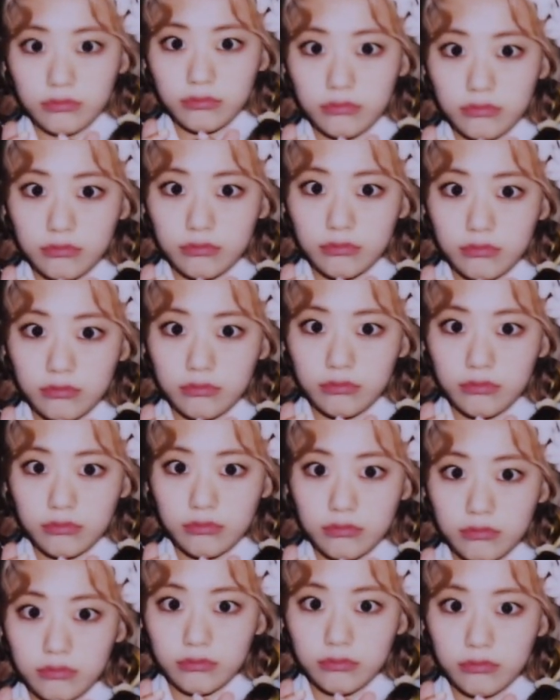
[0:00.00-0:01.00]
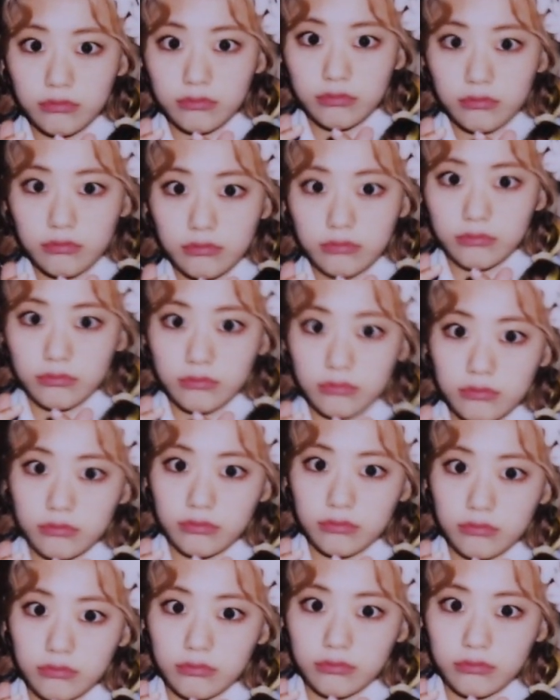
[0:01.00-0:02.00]
this. I love her face
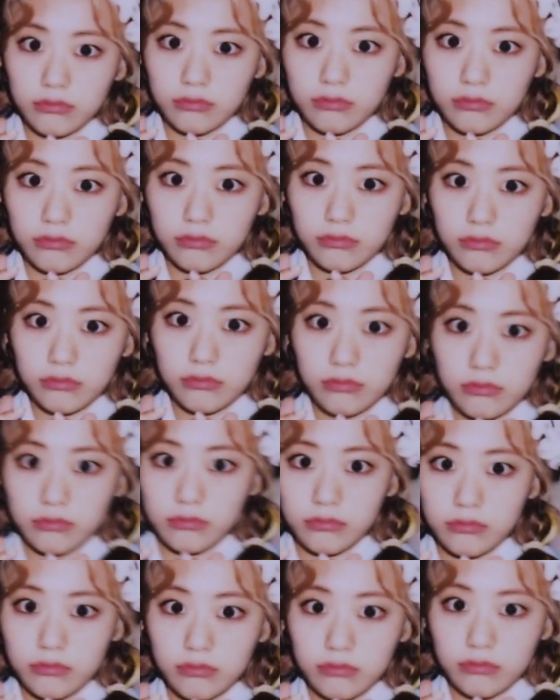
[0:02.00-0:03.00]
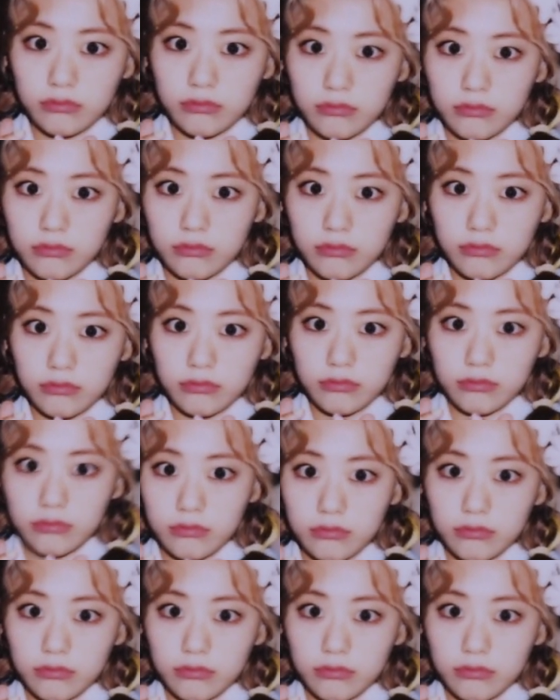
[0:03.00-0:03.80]
expression in it. She is such a